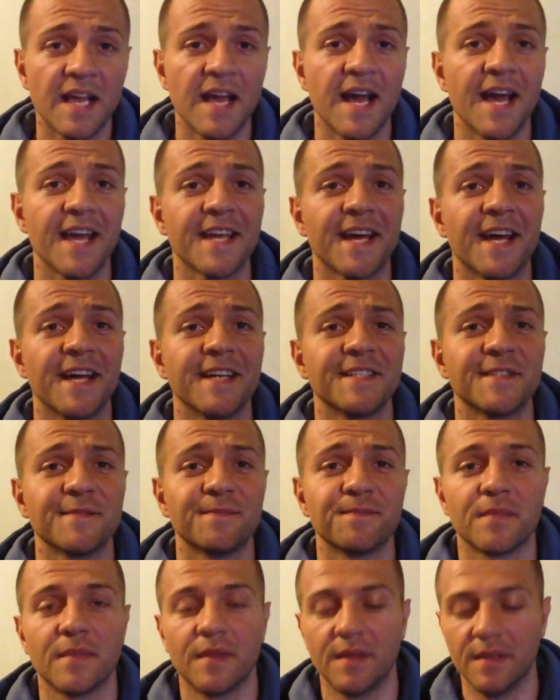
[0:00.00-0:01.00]
Hi
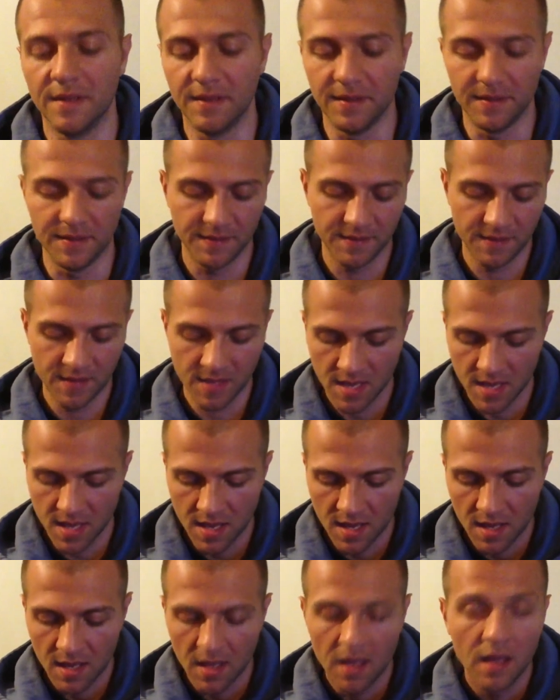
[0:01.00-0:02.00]
guys.
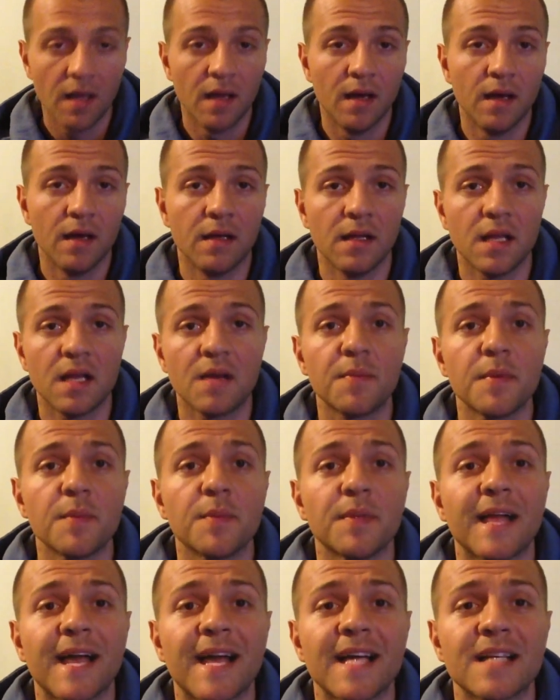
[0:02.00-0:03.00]
A lot of
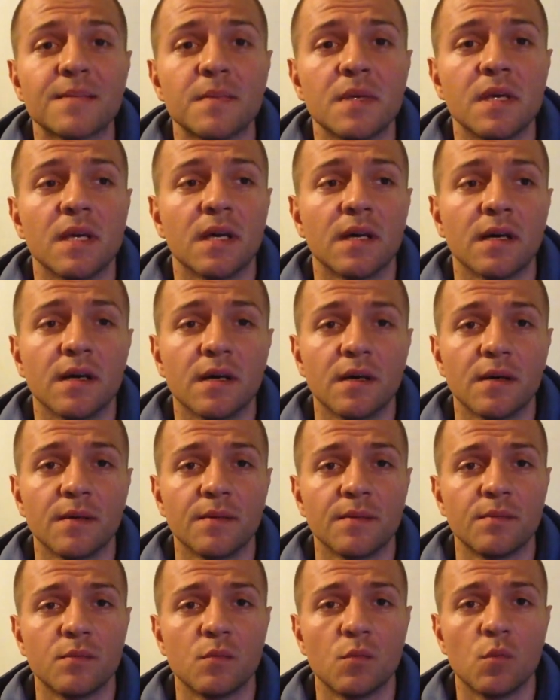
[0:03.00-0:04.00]
people ask me,
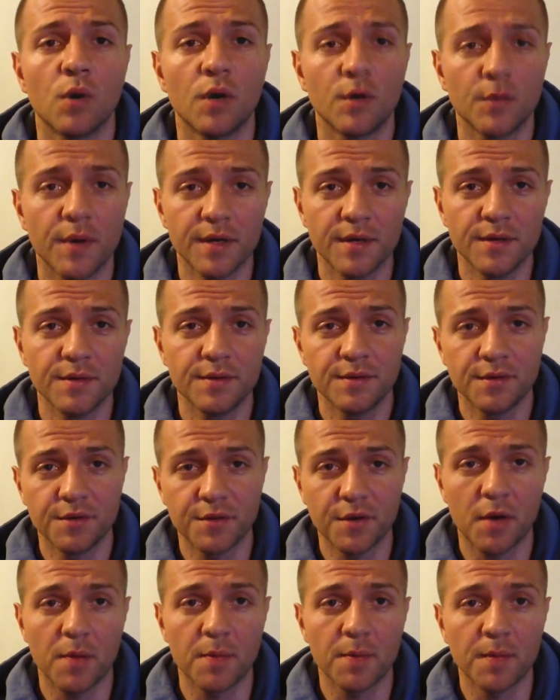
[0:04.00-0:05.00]
what do I use to
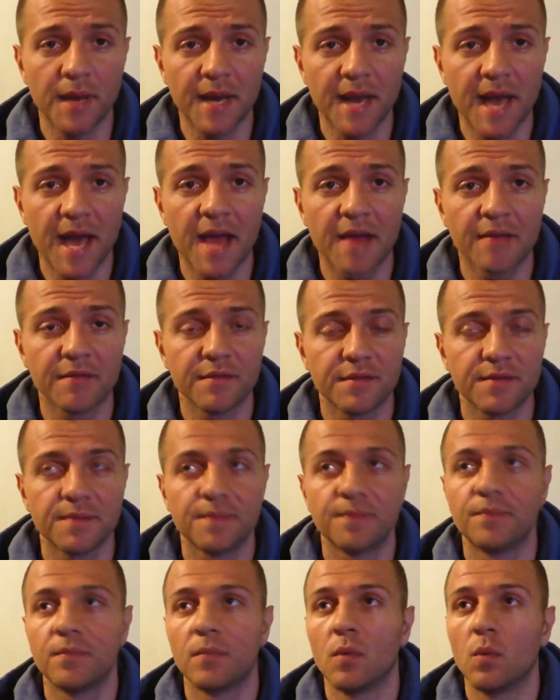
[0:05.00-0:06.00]
sharpen my knives?
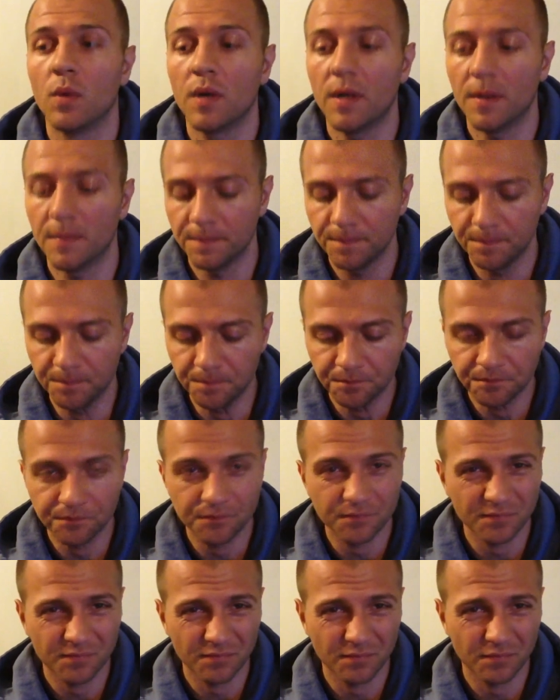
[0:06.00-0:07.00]
Well,
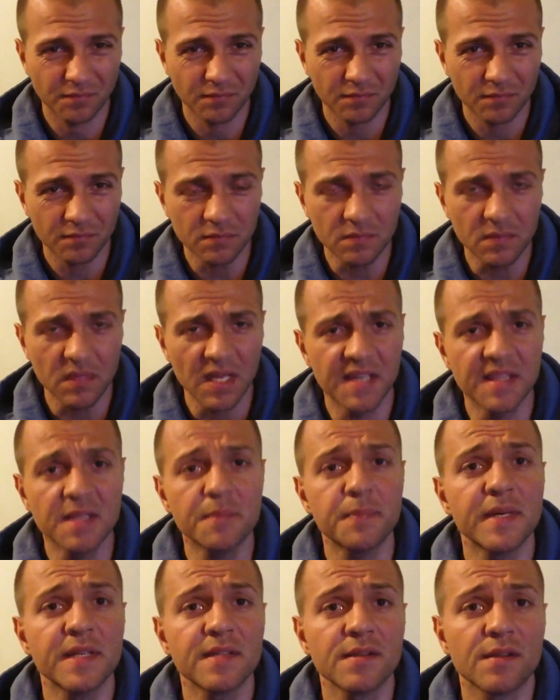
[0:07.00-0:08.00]
it
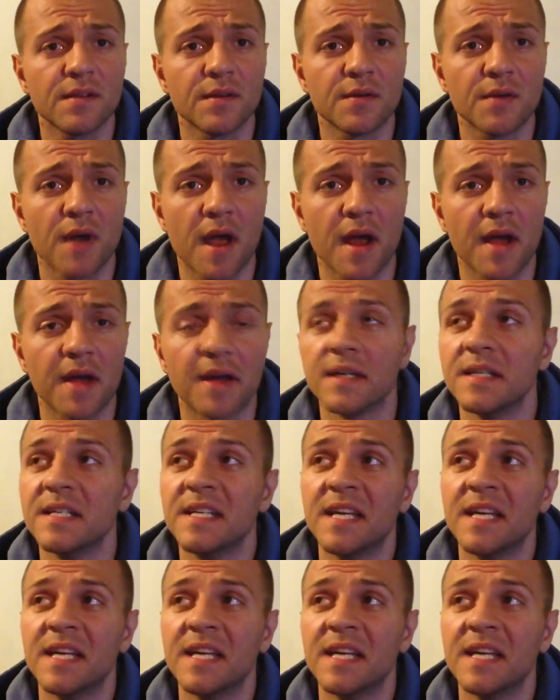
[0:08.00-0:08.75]
depends on the grind.